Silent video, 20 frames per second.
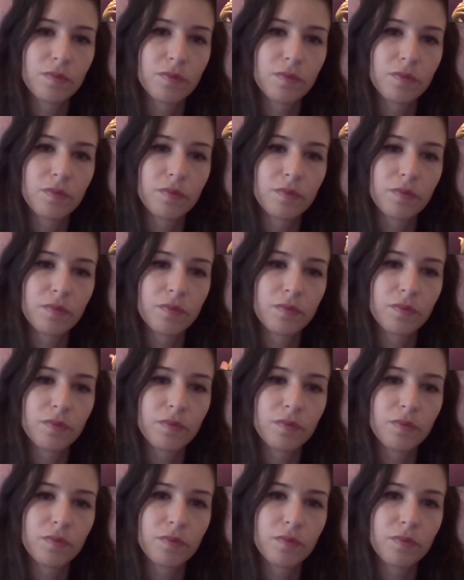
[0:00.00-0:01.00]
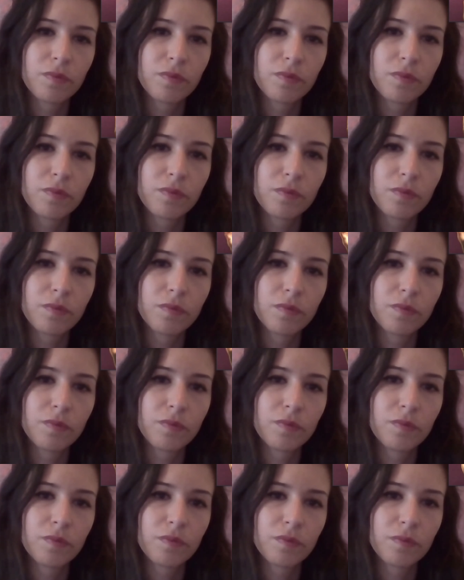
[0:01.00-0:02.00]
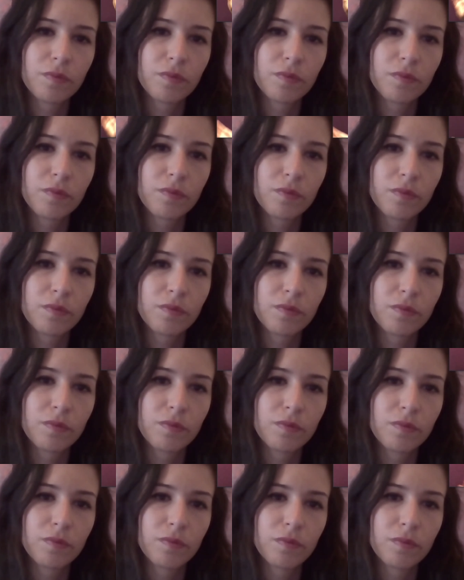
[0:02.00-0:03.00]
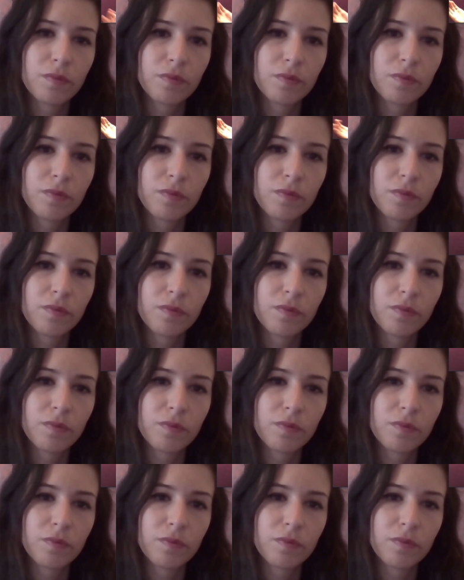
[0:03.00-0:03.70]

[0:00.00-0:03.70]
(silent)